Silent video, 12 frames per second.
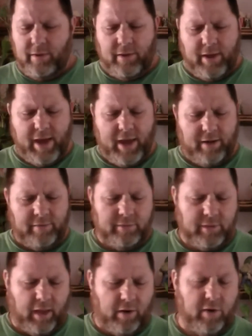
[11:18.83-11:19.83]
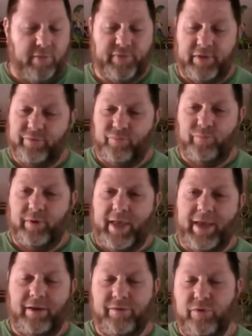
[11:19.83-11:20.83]
And I don't know if it's
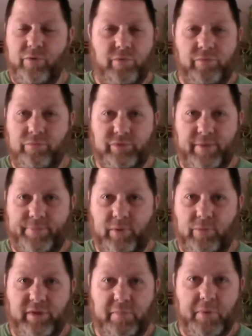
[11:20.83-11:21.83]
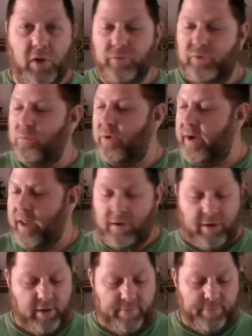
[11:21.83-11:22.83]
related to something with the bolt or what, I don't know.